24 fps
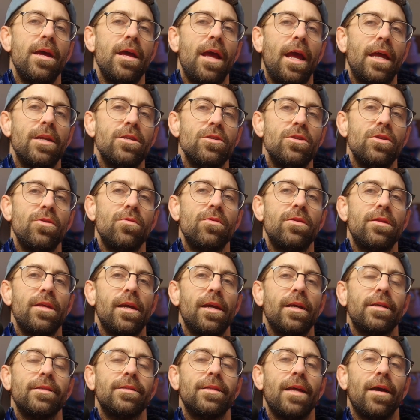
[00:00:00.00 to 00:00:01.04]
and do
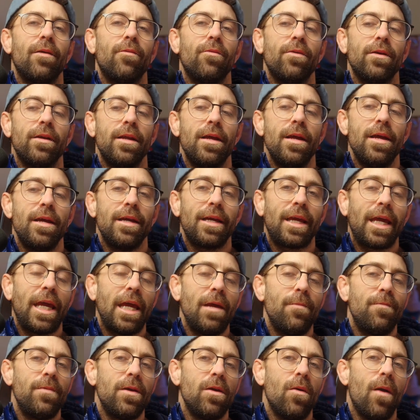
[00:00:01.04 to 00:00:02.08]
things that would
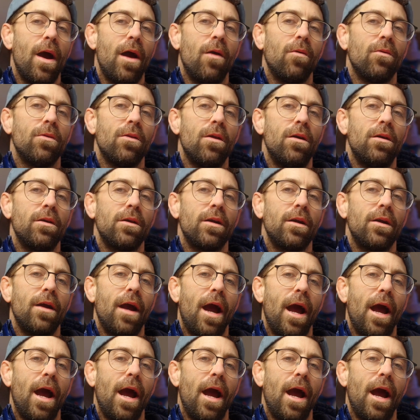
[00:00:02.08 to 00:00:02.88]
keep you out longer,